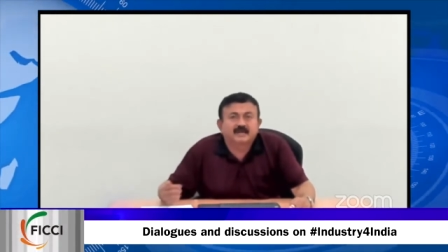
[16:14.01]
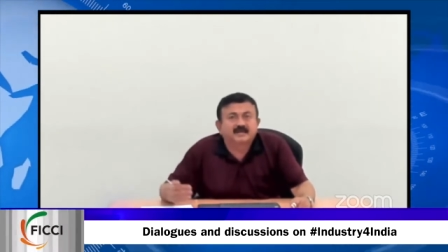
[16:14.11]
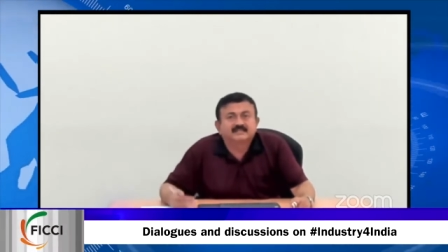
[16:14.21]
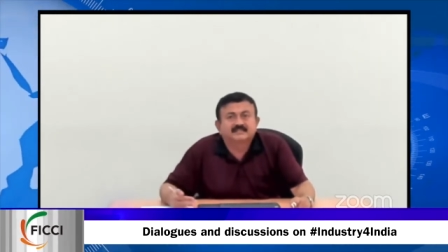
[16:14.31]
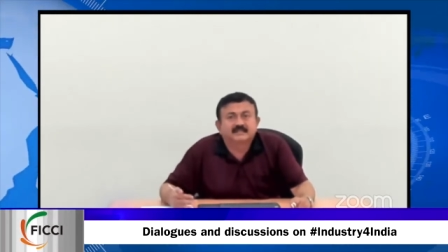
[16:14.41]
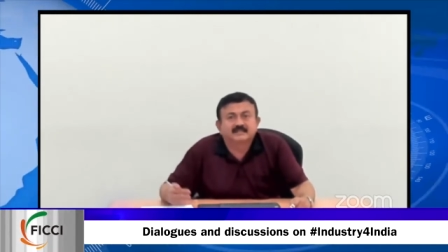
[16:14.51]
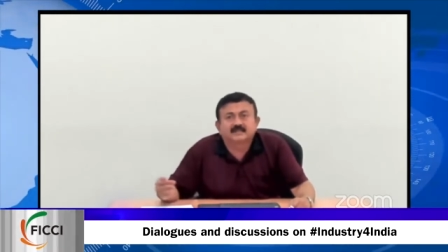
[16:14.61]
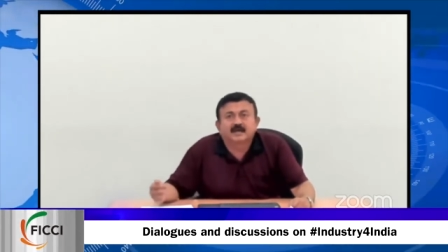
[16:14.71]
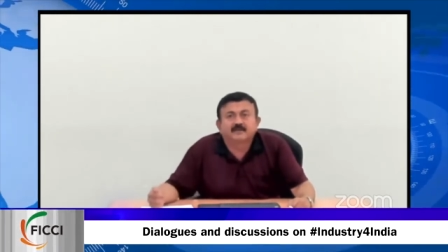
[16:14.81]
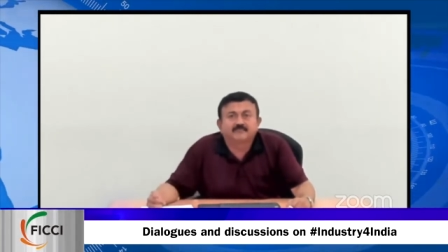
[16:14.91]
unless there is
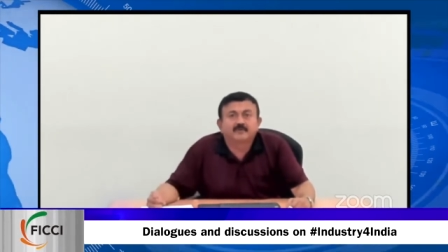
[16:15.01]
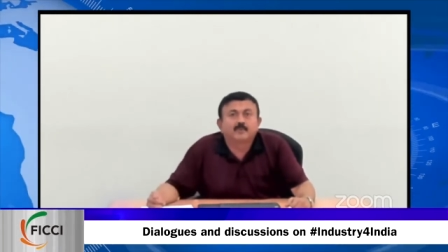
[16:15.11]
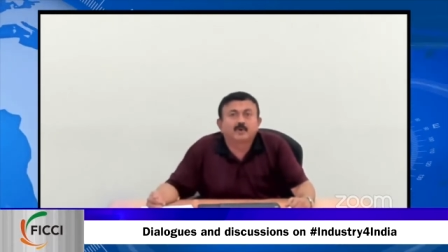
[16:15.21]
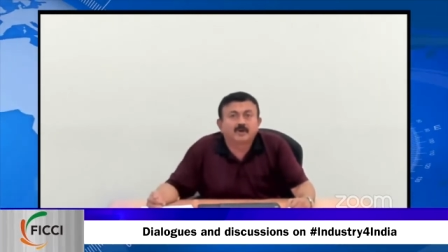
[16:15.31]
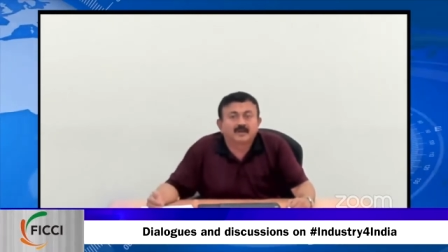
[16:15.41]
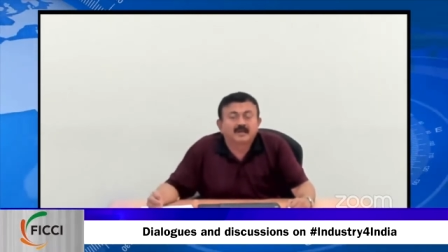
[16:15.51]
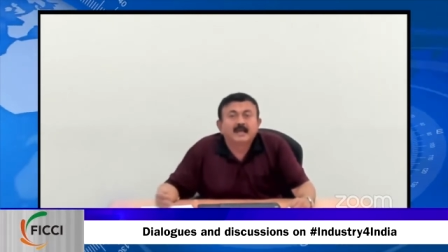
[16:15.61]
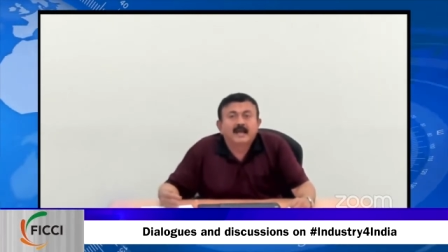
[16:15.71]
a confirmed order.